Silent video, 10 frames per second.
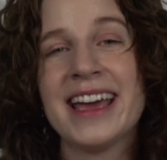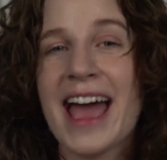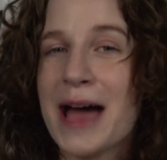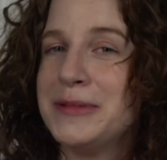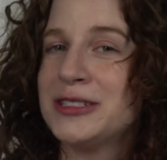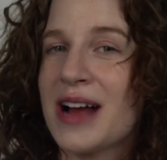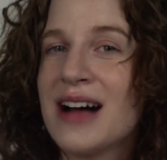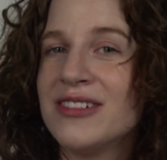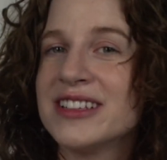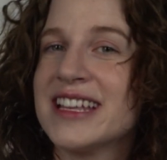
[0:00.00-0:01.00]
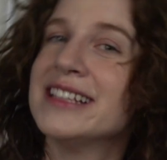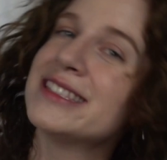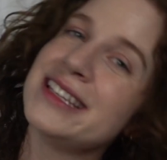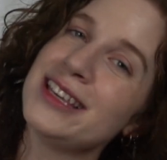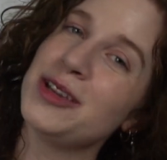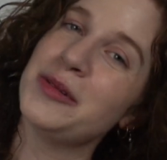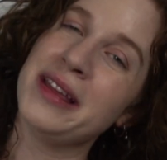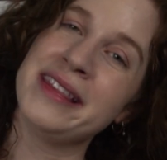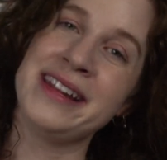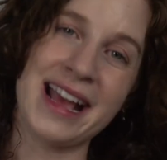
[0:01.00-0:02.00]
Happy travels, and see you
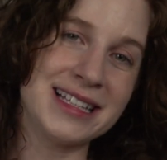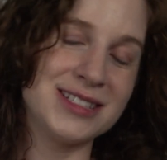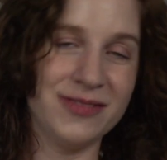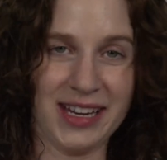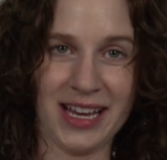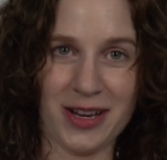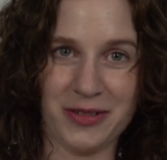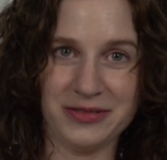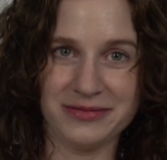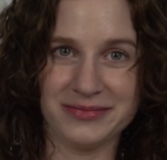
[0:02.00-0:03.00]
in the next video.